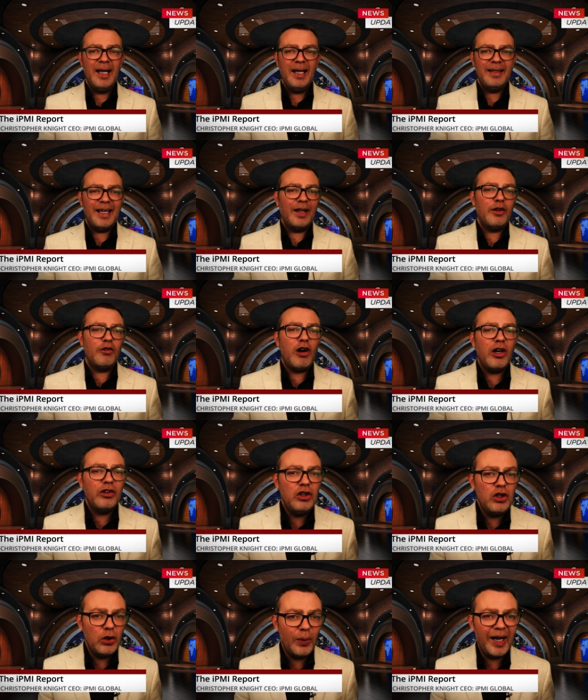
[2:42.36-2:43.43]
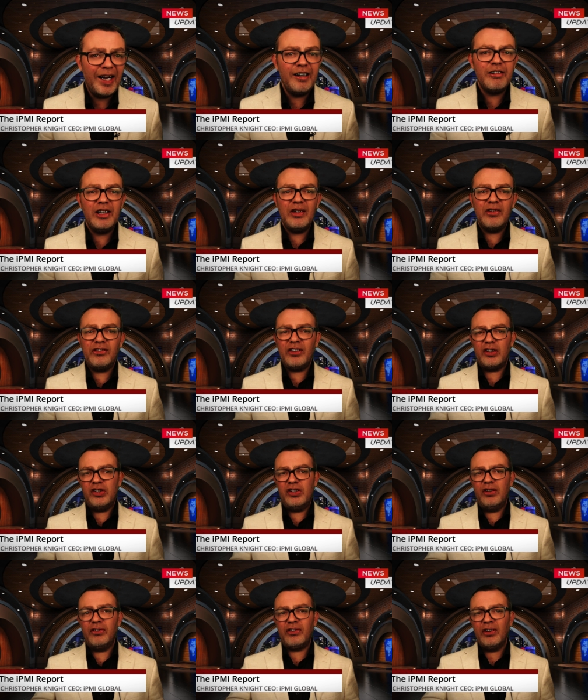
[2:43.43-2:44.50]
Now, there are new areas such
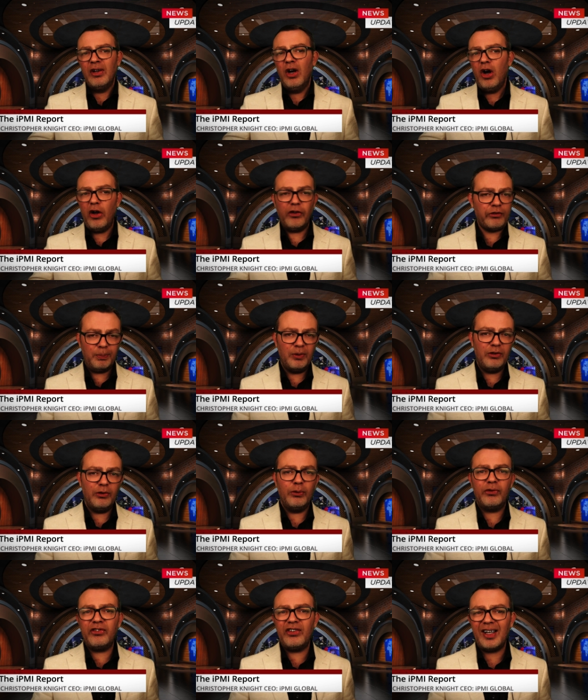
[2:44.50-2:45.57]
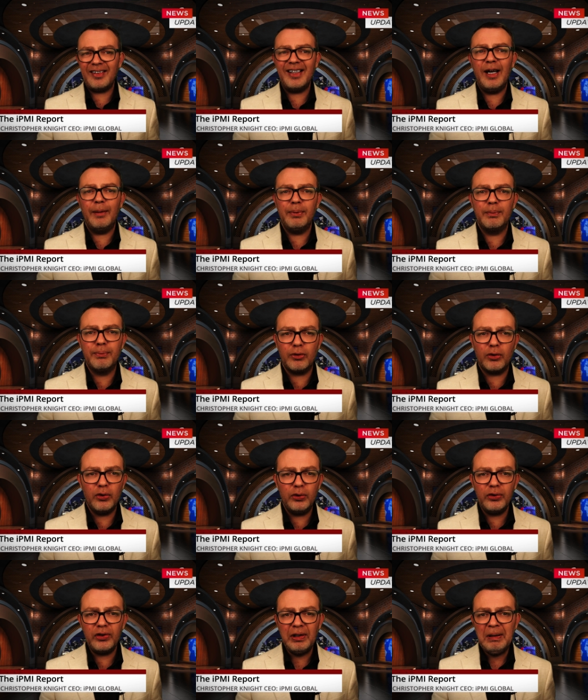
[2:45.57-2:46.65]
as hospitals setting up
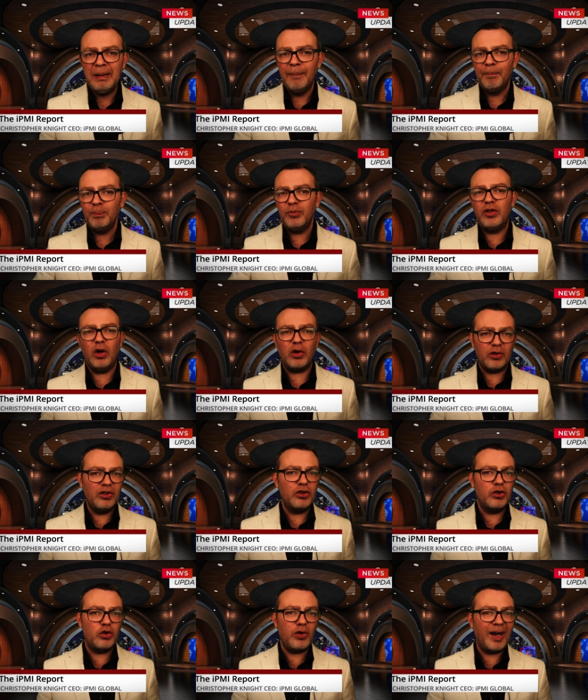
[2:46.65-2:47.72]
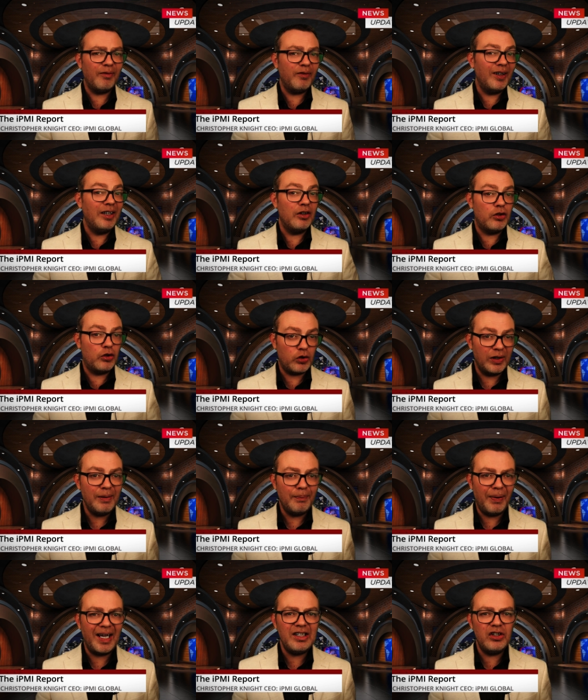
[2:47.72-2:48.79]
abroad, doctors traveling to treat
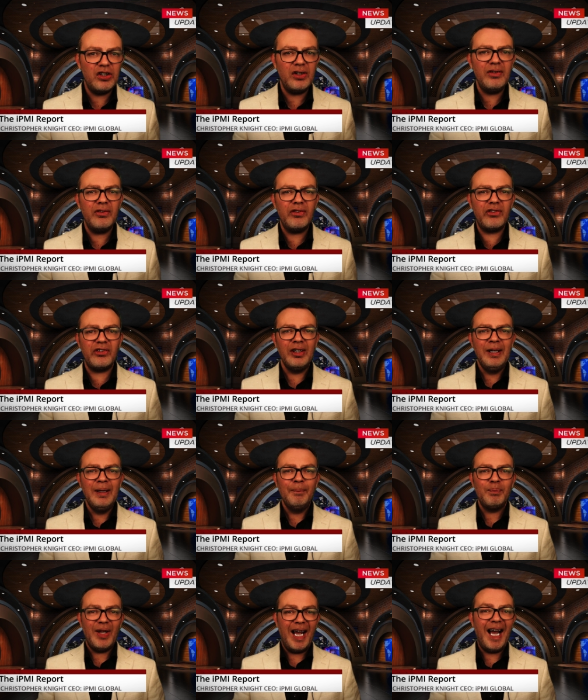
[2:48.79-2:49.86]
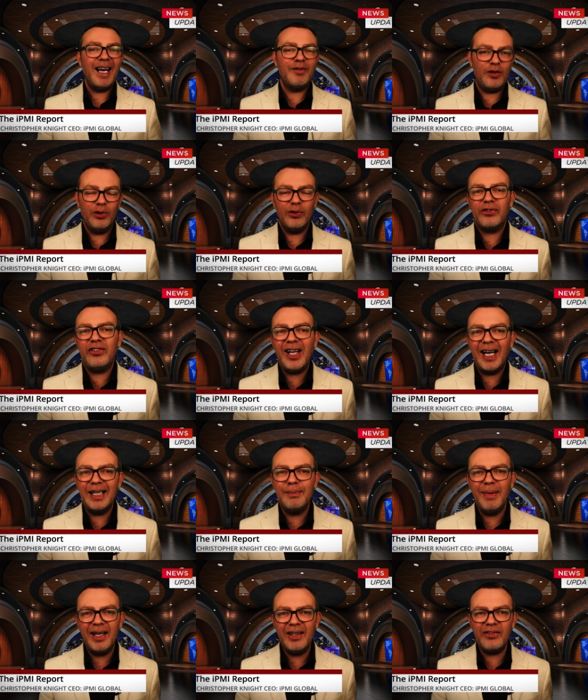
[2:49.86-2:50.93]
patients, and of course,
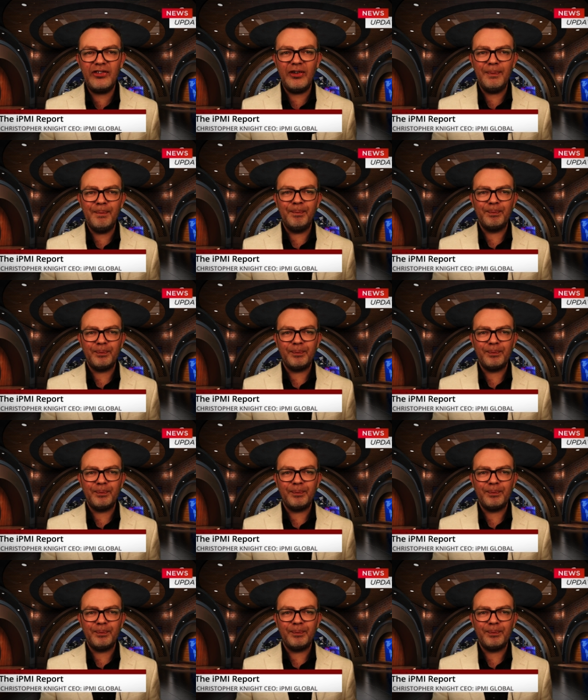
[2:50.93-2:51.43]
telemedicine.